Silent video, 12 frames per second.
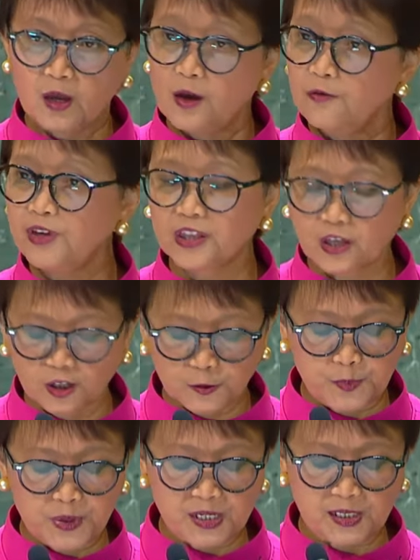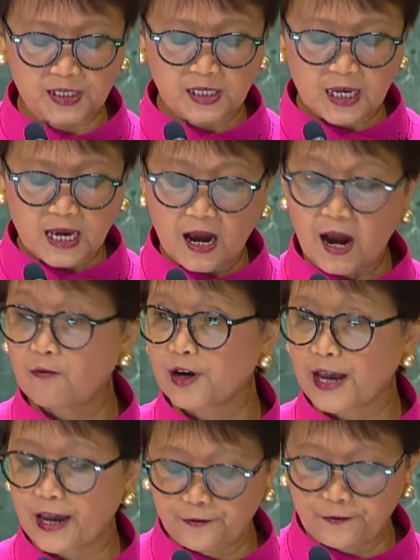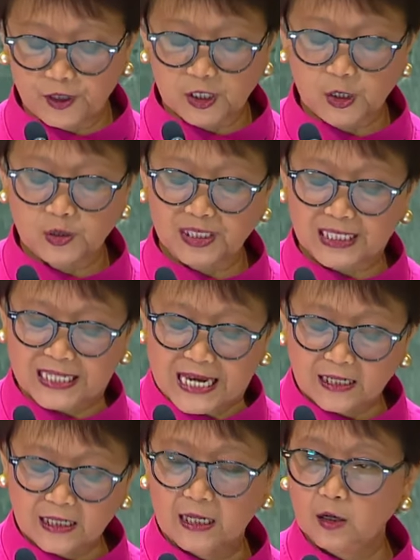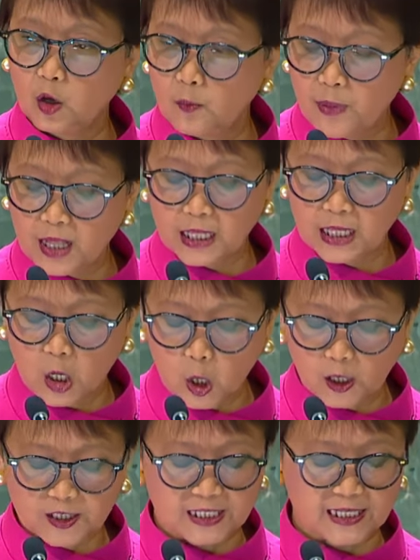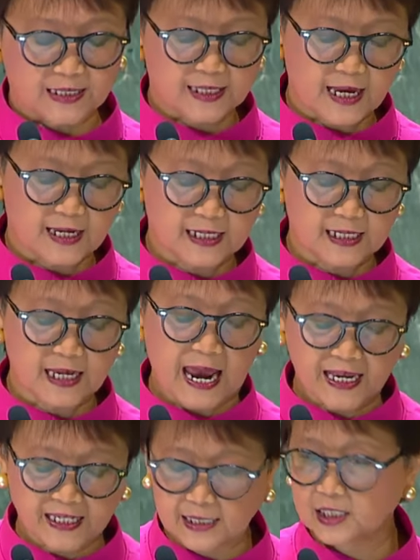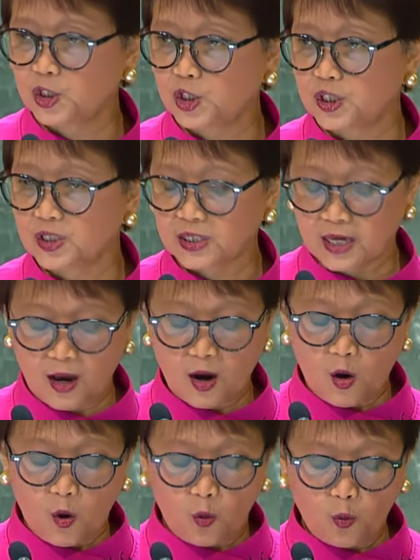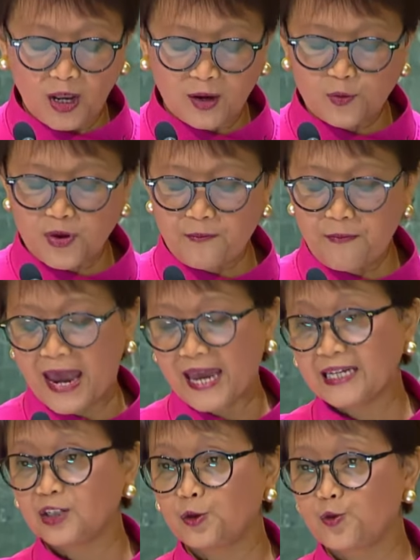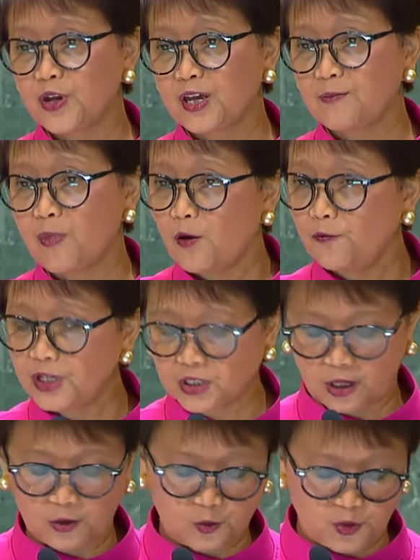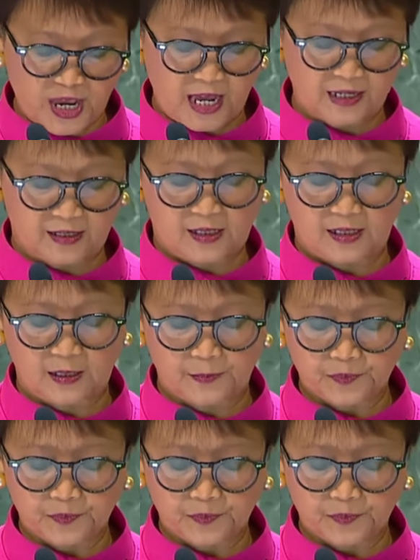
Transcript: Without peace, our effort to attain global goals such as the SDGs will remain a dream without reality.